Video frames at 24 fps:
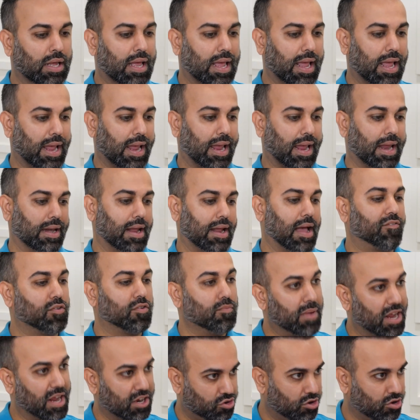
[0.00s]
And I have to
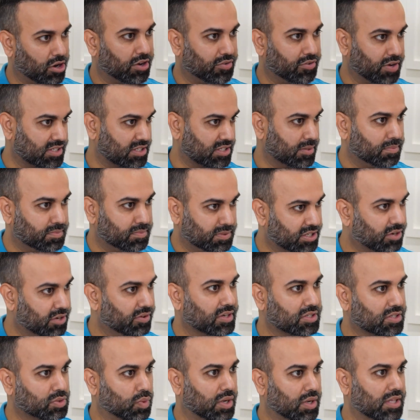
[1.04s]
make sure I address the
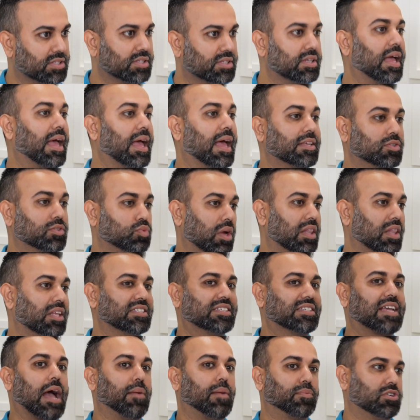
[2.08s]
serious ones as well as
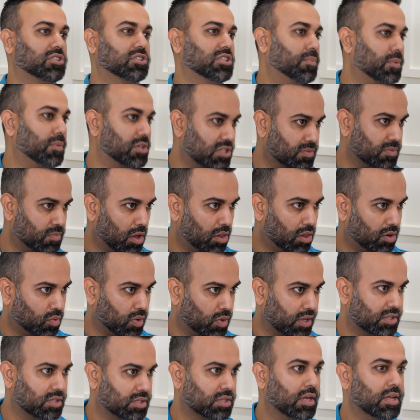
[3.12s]
capture some of the smaller
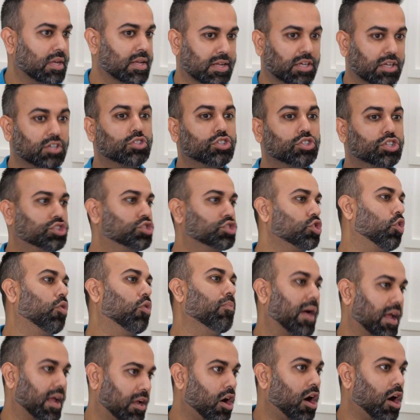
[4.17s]
ones to show
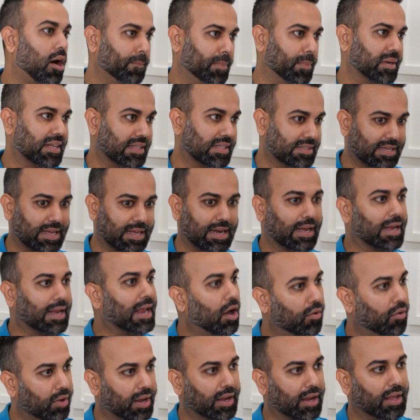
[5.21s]
my competence in
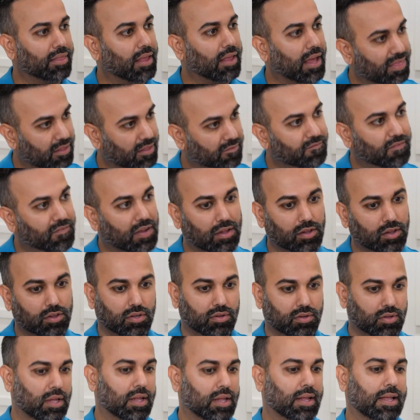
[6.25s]
accounting and in the field
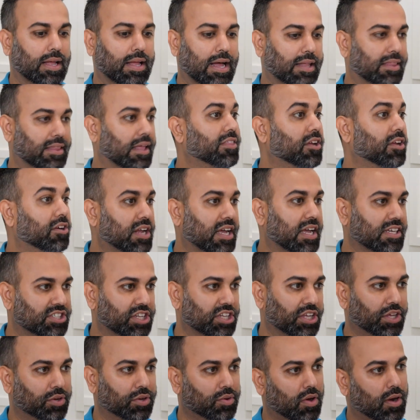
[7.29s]
that they're
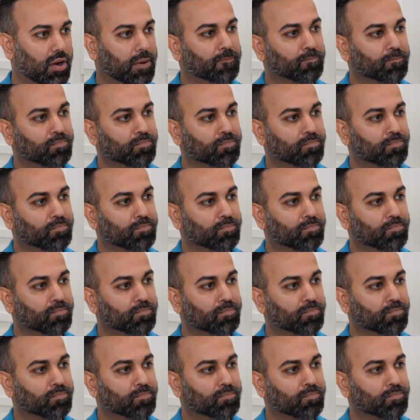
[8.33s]
testing you on.